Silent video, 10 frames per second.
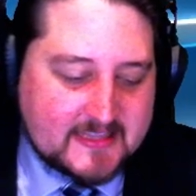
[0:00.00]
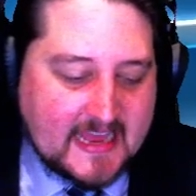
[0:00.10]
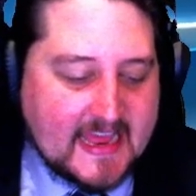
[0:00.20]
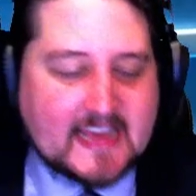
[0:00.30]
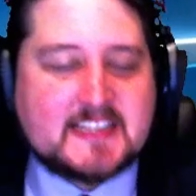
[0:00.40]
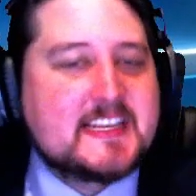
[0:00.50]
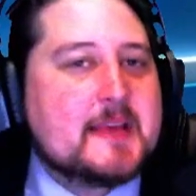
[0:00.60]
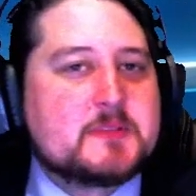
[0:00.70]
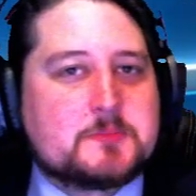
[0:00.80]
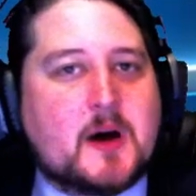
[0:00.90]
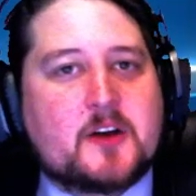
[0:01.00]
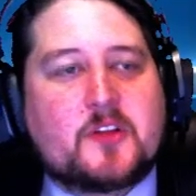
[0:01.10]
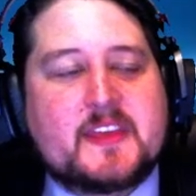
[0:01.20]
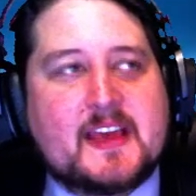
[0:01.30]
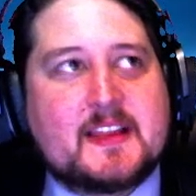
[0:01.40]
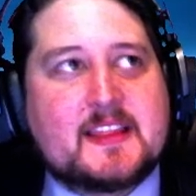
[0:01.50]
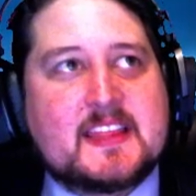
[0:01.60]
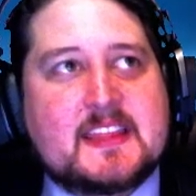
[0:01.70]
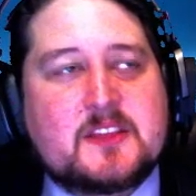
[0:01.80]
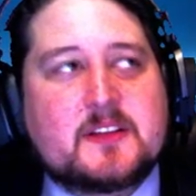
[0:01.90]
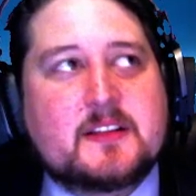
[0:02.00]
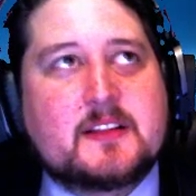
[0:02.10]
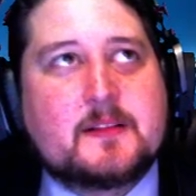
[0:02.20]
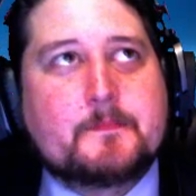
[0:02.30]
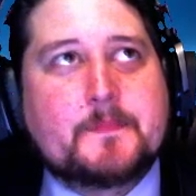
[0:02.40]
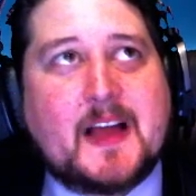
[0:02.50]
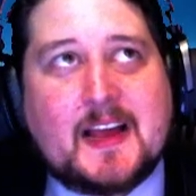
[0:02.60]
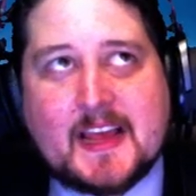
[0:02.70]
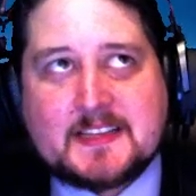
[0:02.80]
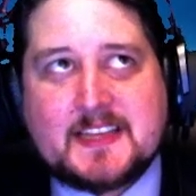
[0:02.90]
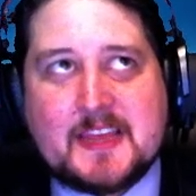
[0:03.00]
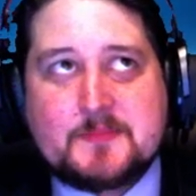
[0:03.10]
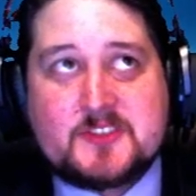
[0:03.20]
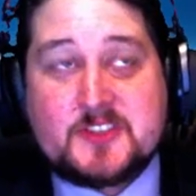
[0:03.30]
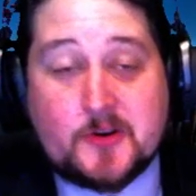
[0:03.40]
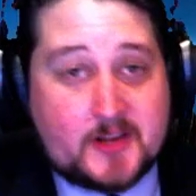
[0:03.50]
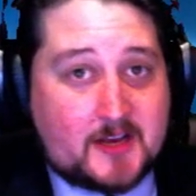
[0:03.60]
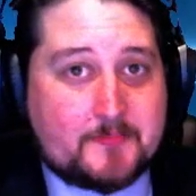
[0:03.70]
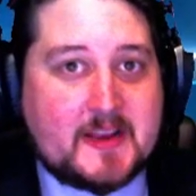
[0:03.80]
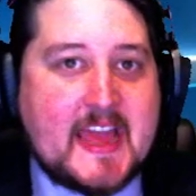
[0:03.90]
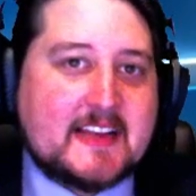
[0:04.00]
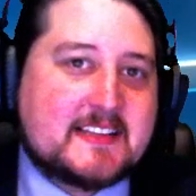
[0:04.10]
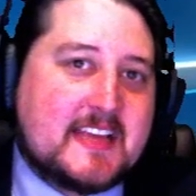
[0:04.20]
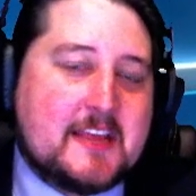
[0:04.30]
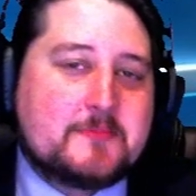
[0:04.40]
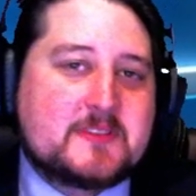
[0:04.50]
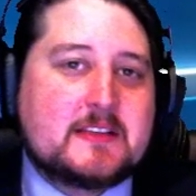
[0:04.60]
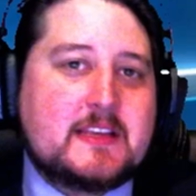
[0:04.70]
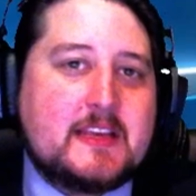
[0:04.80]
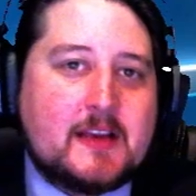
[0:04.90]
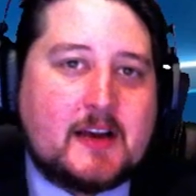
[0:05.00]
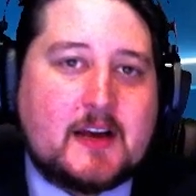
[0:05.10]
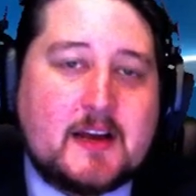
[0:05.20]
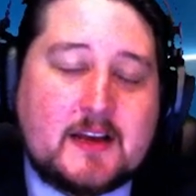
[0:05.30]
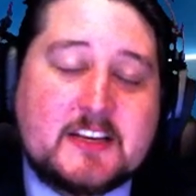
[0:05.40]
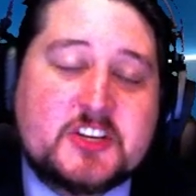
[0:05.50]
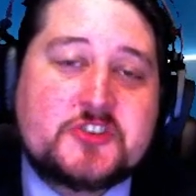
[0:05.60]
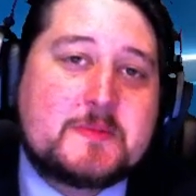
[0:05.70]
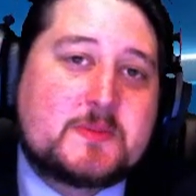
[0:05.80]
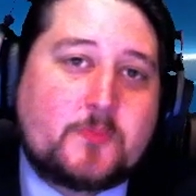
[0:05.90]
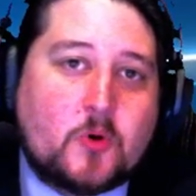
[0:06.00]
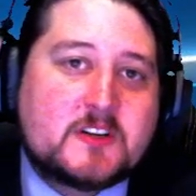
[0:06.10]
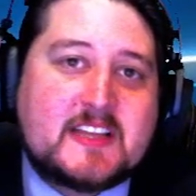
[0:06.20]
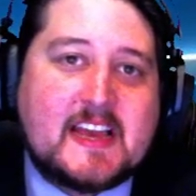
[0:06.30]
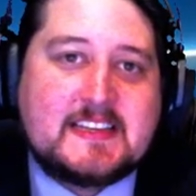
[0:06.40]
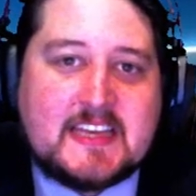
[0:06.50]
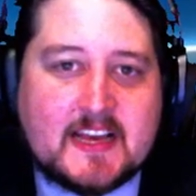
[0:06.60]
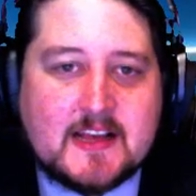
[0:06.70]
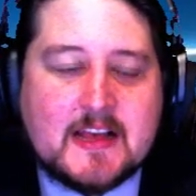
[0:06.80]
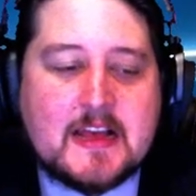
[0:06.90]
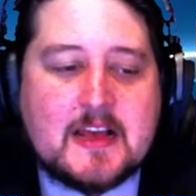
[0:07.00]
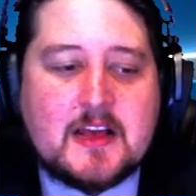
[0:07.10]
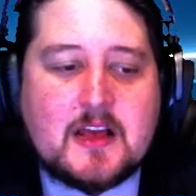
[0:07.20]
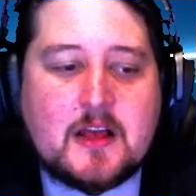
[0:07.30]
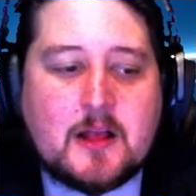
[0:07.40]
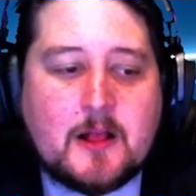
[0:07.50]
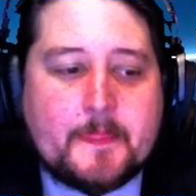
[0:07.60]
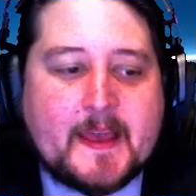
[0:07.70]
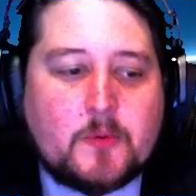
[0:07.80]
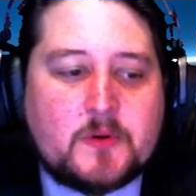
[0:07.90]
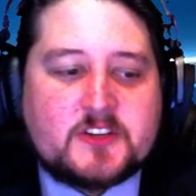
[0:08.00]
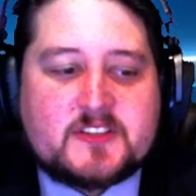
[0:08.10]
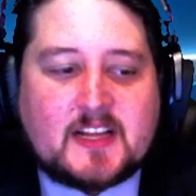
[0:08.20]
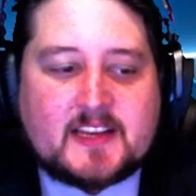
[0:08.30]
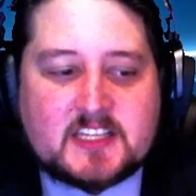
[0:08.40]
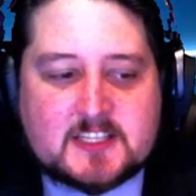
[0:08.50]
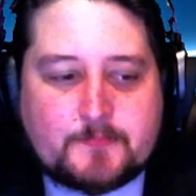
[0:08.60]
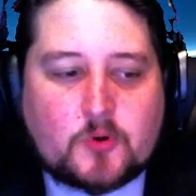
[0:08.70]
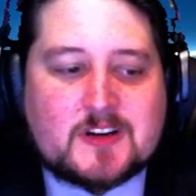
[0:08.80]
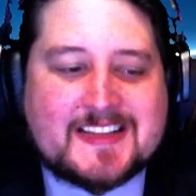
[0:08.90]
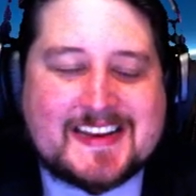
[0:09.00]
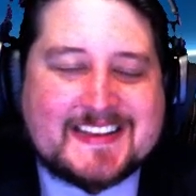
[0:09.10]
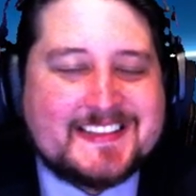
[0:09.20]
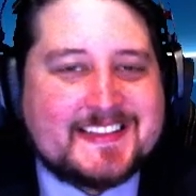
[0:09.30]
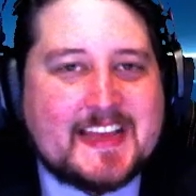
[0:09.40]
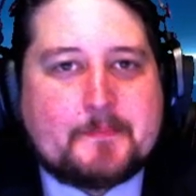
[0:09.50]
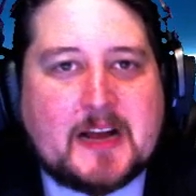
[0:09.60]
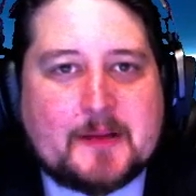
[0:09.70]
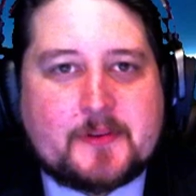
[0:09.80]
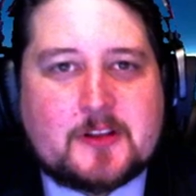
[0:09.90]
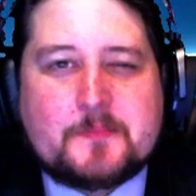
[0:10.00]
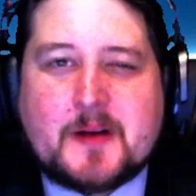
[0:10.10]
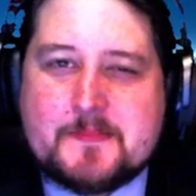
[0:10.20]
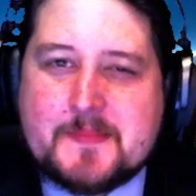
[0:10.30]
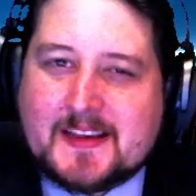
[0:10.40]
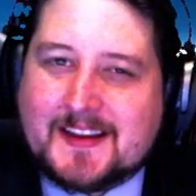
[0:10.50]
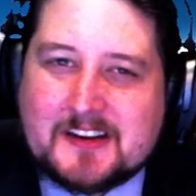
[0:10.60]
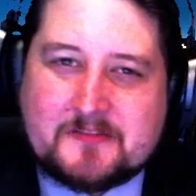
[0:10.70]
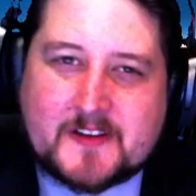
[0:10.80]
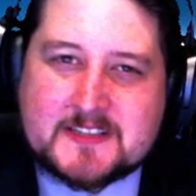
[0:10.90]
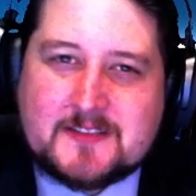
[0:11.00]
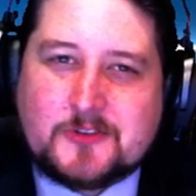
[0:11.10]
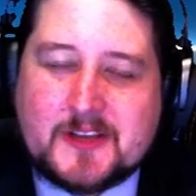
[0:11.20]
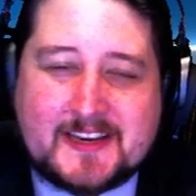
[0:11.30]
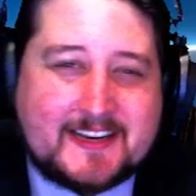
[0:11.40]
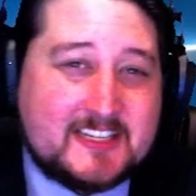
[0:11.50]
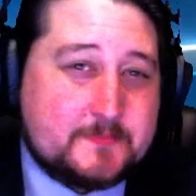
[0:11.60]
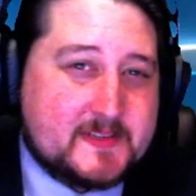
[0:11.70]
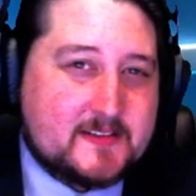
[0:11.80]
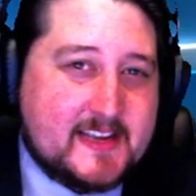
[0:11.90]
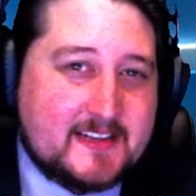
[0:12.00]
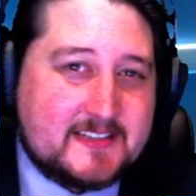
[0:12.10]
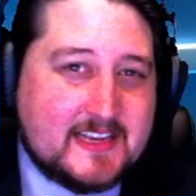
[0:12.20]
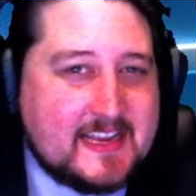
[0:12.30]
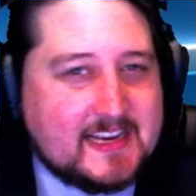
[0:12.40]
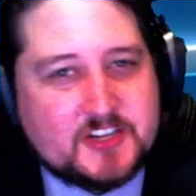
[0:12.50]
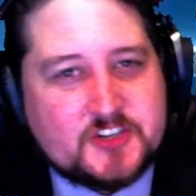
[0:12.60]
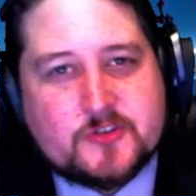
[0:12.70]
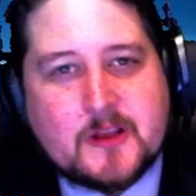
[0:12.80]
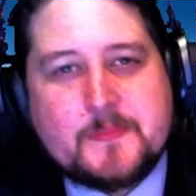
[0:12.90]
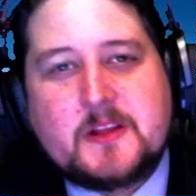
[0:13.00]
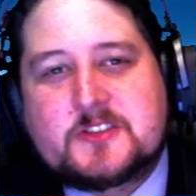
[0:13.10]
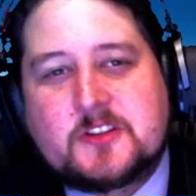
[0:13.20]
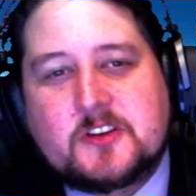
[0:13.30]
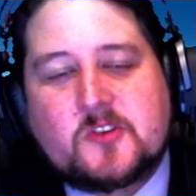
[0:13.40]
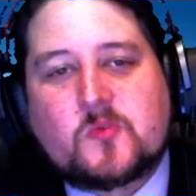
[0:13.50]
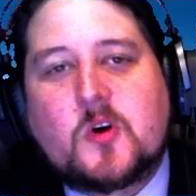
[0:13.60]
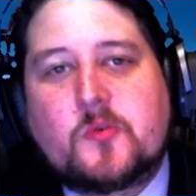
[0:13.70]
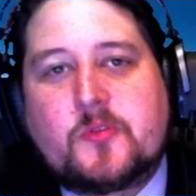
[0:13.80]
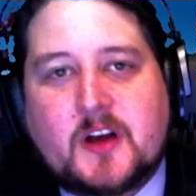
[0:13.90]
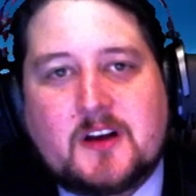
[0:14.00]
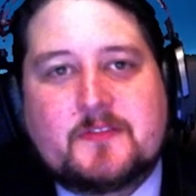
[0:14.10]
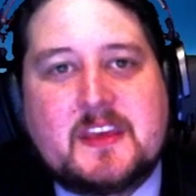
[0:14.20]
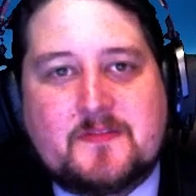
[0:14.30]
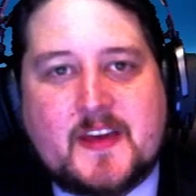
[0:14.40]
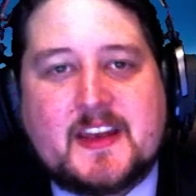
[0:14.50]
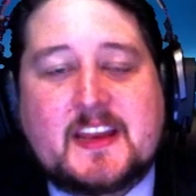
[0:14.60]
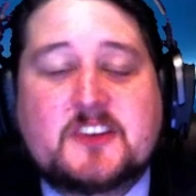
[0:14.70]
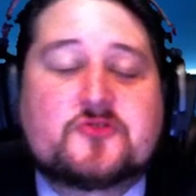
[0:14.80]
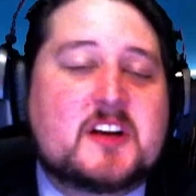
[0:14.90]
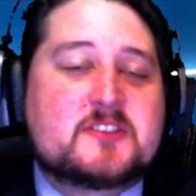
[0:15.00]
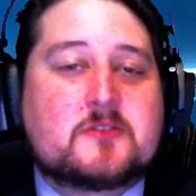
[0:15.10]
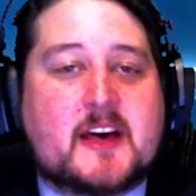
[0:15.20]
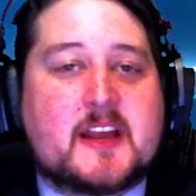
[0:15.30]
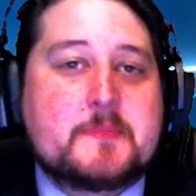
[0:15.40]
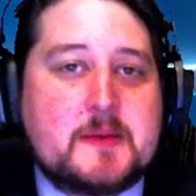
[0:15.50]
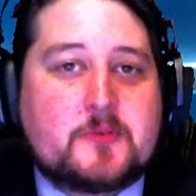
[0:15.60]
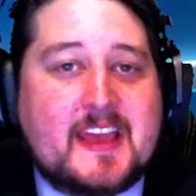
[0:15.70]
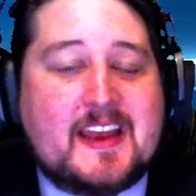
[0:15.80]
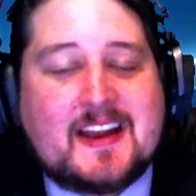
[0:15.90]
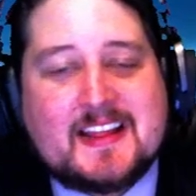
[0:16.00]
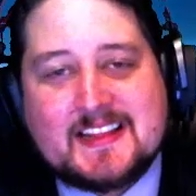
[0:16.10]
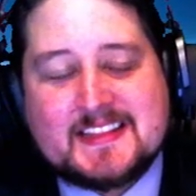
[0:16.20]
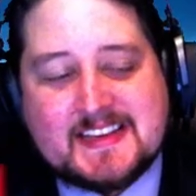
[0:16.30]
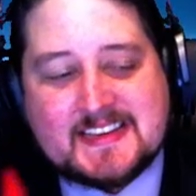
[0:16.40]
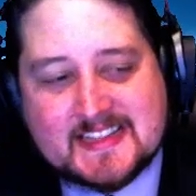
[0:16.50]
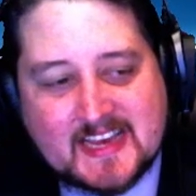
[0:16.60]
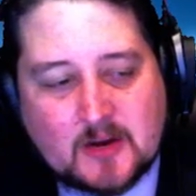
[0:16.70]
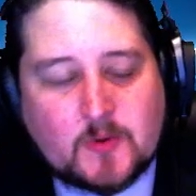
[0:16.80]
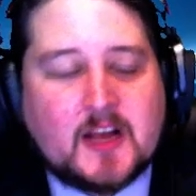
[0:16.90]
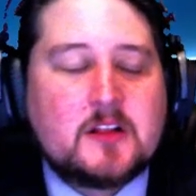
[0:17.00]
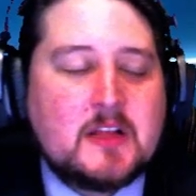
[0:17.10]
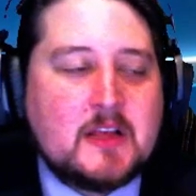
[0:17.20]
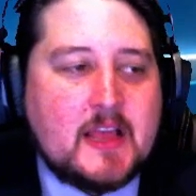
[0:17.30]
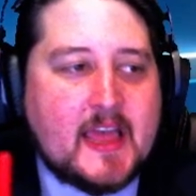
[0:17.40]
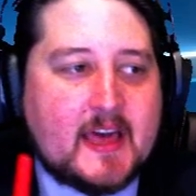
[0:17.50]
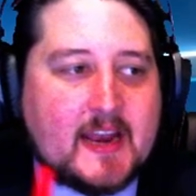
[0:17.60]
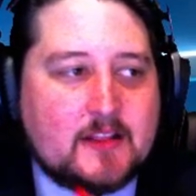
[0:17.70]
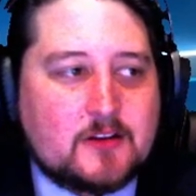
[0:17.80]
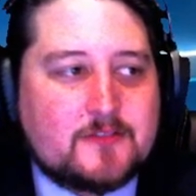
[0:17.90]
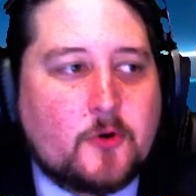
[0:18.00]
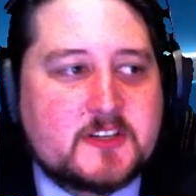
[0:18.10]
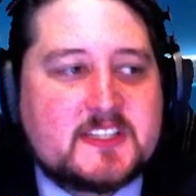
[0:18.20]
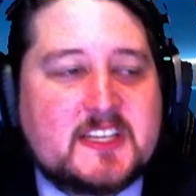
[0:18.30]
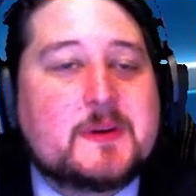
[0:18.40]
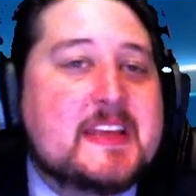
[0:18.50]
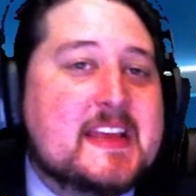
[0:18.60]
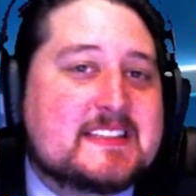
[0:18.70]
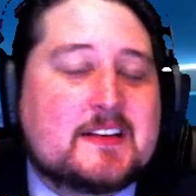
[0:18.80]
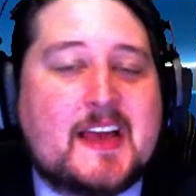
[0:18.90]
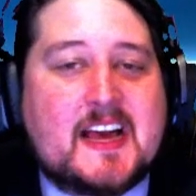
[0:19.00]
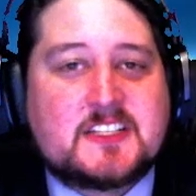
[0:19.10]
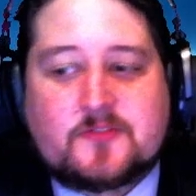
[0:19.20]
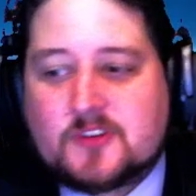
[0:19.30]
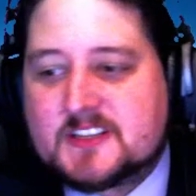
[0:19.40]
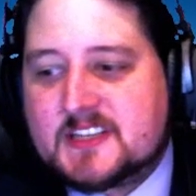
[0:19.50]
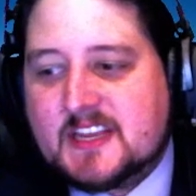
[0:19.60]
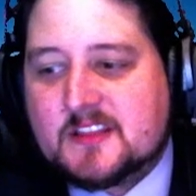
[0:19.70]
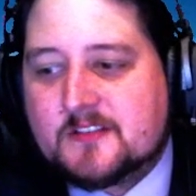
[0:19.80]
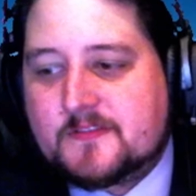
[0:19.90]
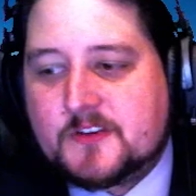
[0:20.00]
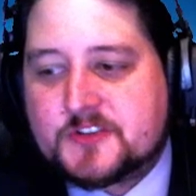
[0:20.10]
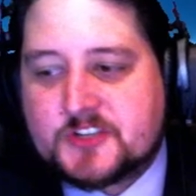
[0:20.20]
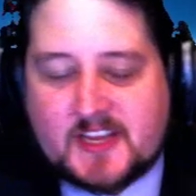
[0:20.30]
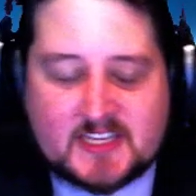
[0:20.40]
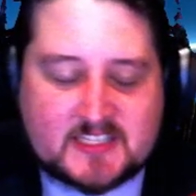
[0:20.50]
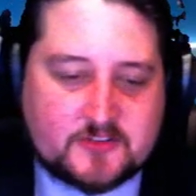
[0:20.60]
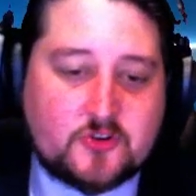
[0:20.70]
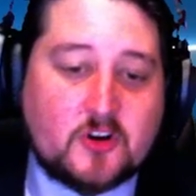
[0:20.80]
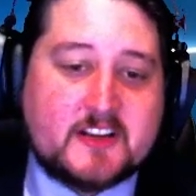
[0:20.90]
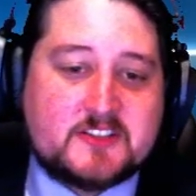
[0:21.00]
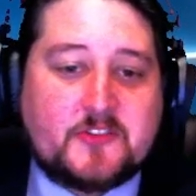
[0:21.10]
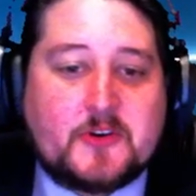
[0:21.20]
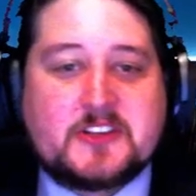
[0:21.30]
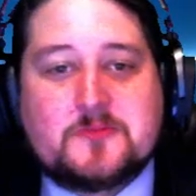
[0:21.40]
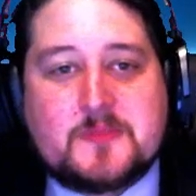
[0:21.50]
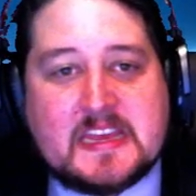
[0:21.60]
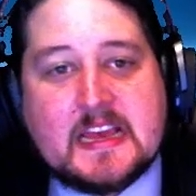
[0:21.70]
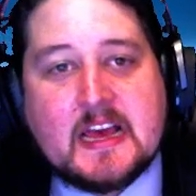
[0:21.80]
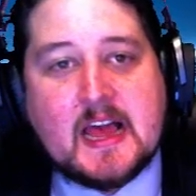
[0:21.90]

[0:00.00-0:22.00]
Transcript: that X Games model, the, the, the not X Games Dota, but X Games uh, Extreme Sports. The idea that when you're selling a sport that isn't that popular, by making it a festival and an experience, it contributes to the growth of the event and draws a lot of people in. And I think that they did that well, and I look forward to seeing what ESL has for us in the future. ESL New York is going to be